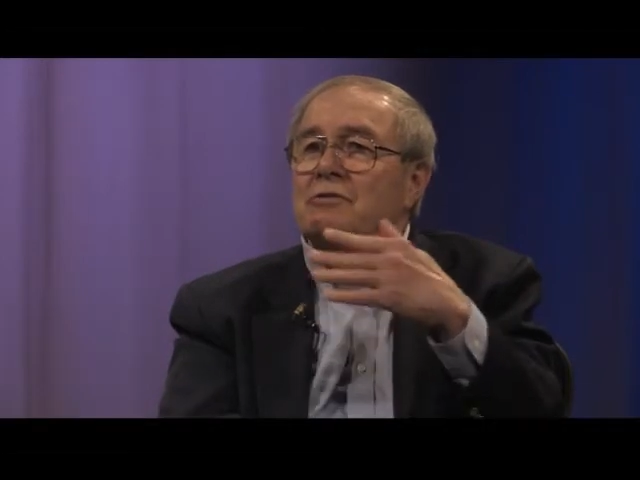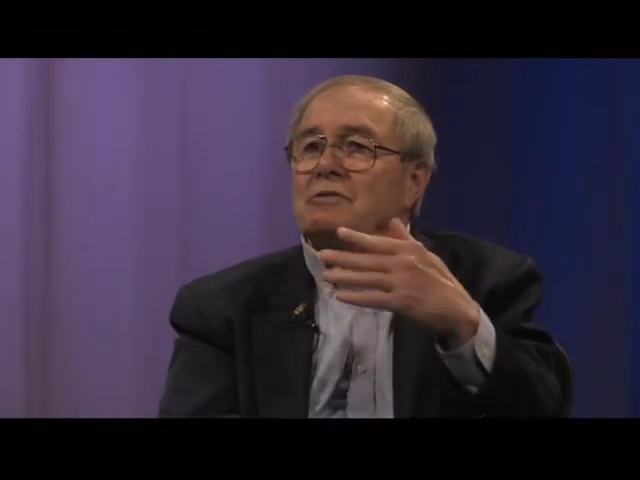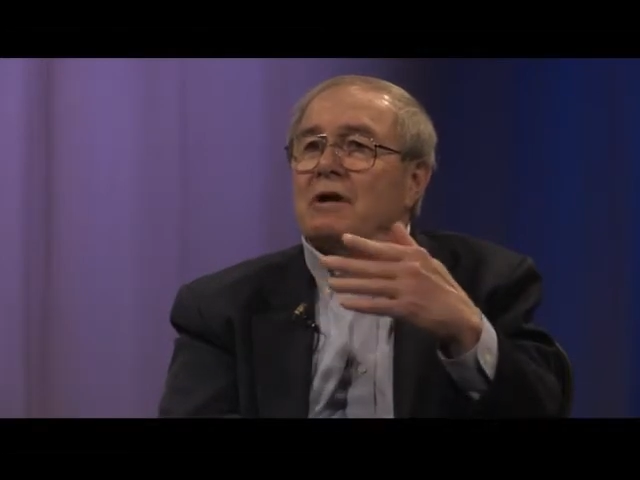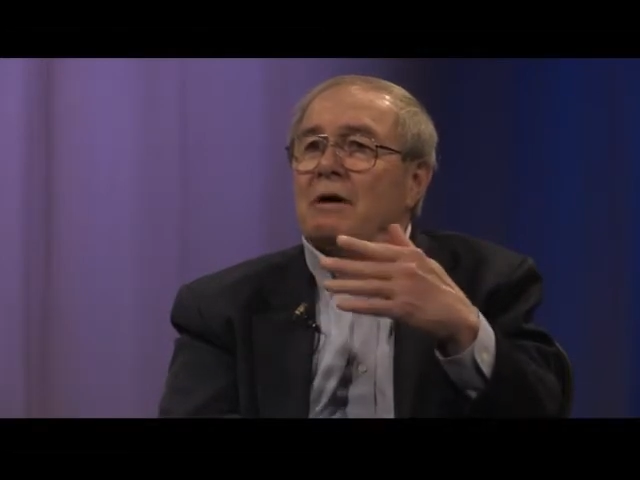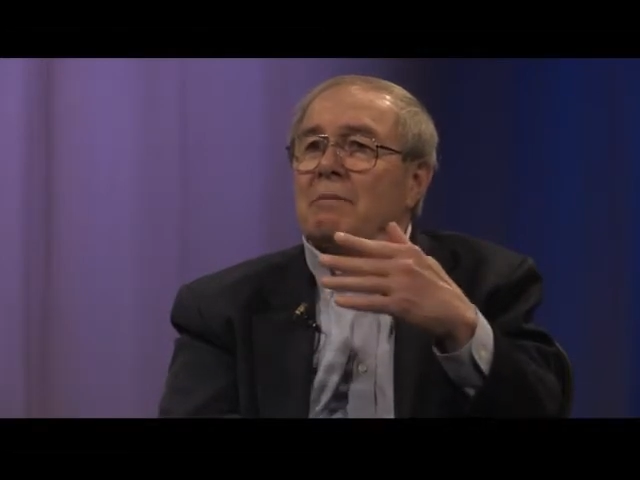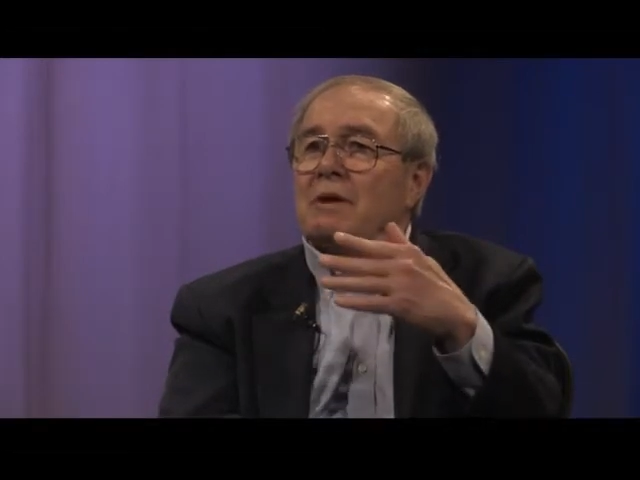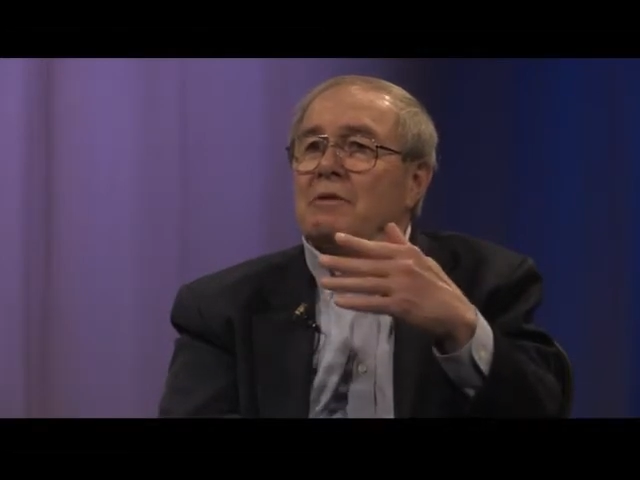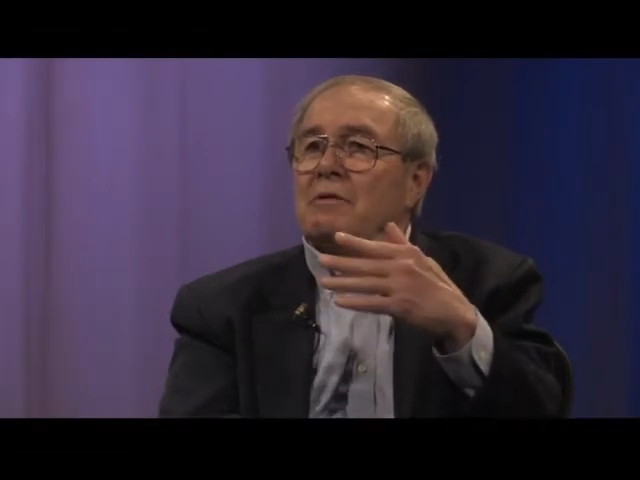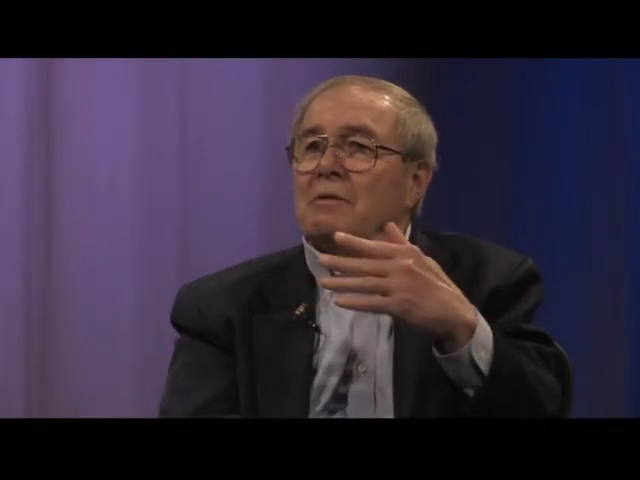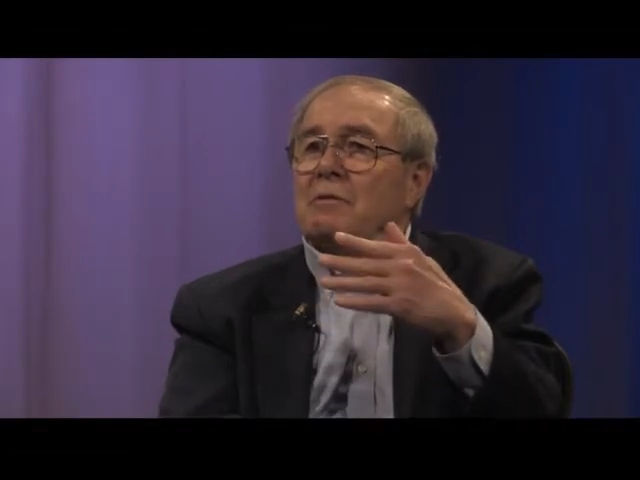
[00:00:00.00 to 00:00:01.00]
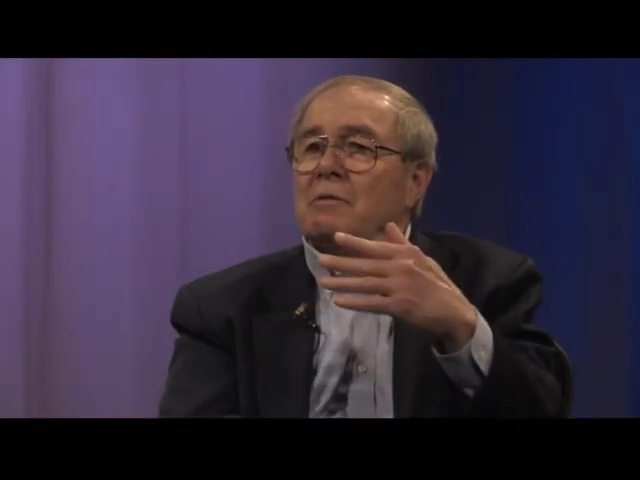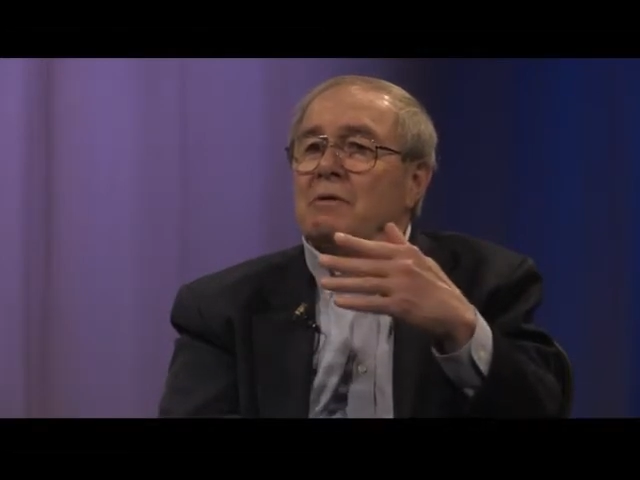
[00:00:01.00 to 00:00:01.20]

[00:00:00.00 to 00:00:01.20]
come into uh,